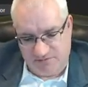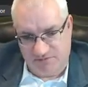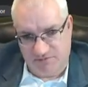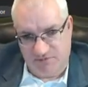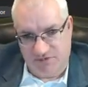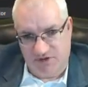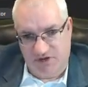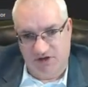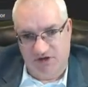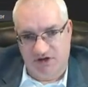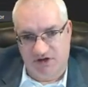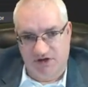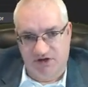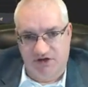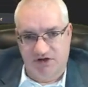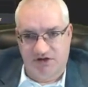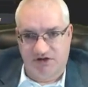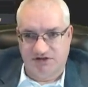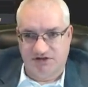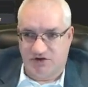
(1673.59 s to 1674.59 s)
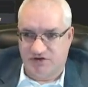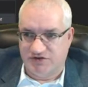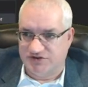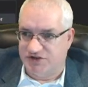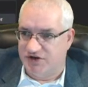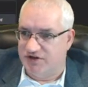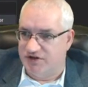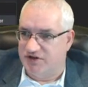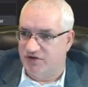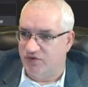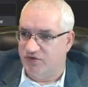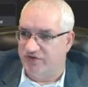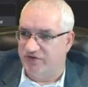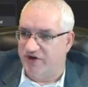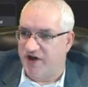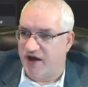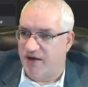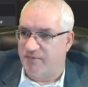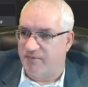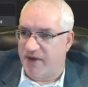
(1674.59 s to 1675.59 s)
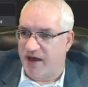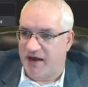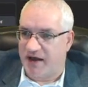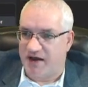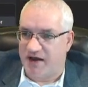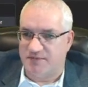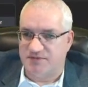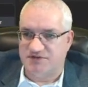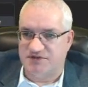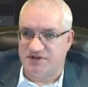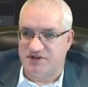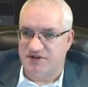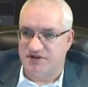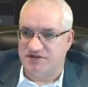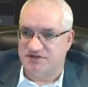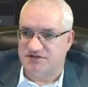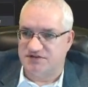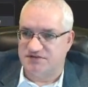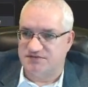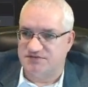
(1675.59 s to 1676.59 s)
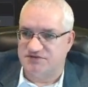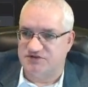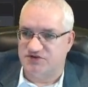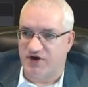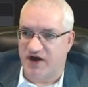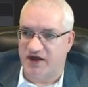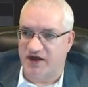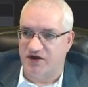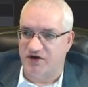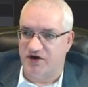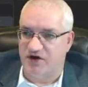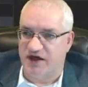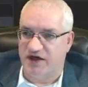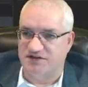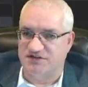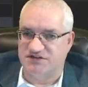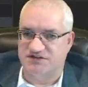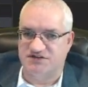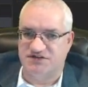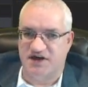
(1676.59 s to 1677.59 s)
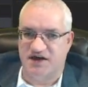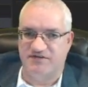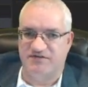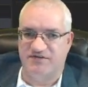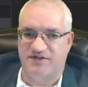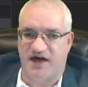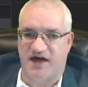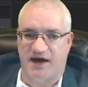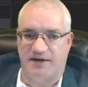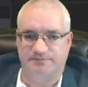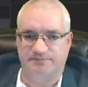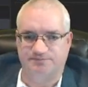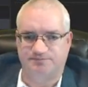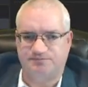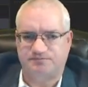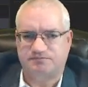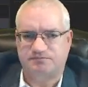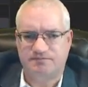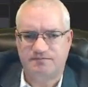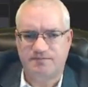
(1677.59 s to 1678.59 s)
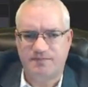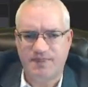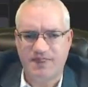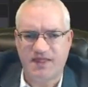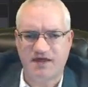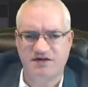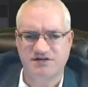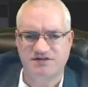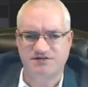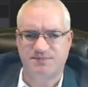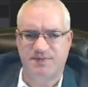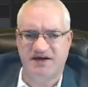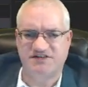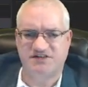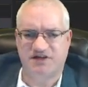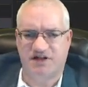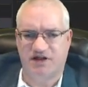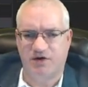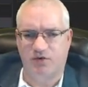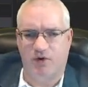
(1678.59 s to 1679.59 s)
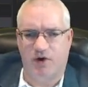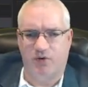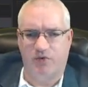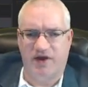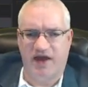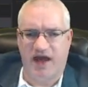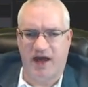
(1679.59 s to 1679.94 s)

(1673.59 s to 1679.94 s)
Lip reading: It's always good that we've got backups of this. So I can go ahead and save that. Is basically what we